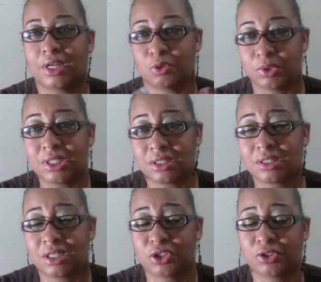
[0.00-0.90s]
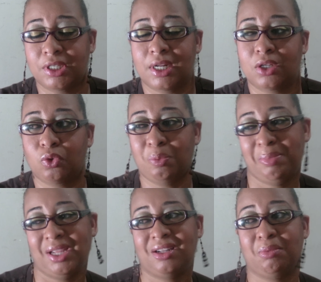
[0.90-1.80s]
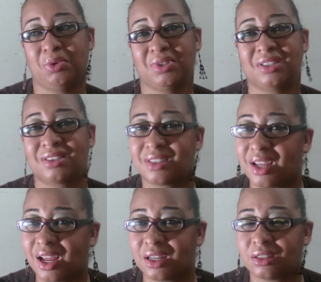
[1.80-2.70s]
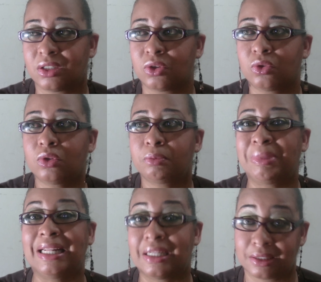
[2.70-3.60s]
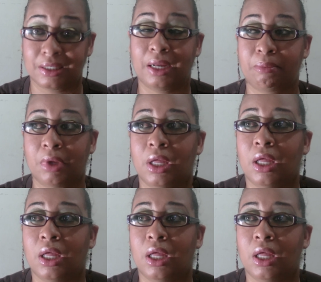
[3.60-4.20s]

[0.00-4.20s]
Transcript: As we just say in Trinidad, don't make them out and, you know, belittle them